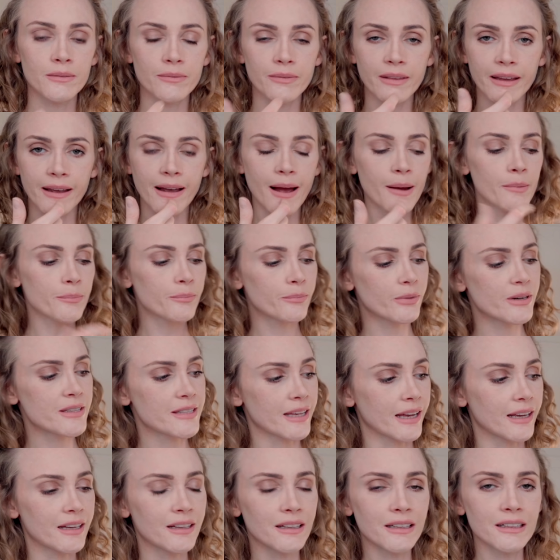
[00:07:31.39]
like I'm
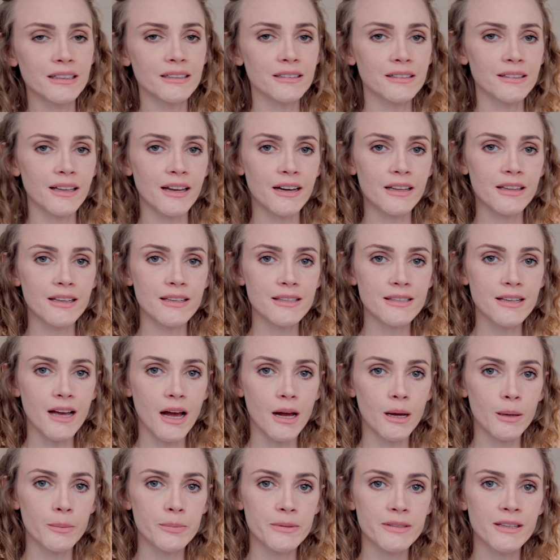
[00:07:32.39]
recycling a lot of these
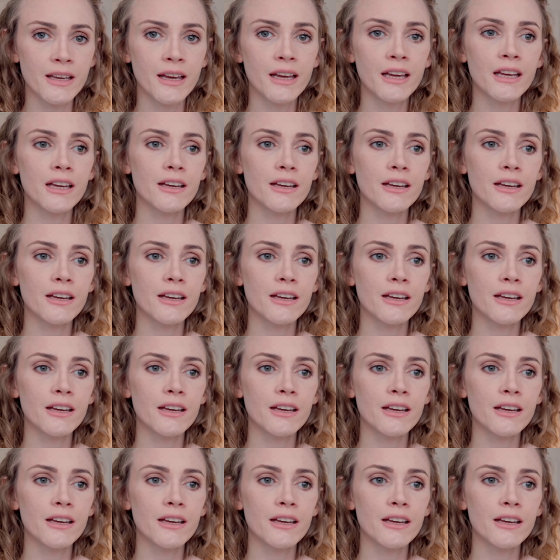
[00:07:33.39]
cups.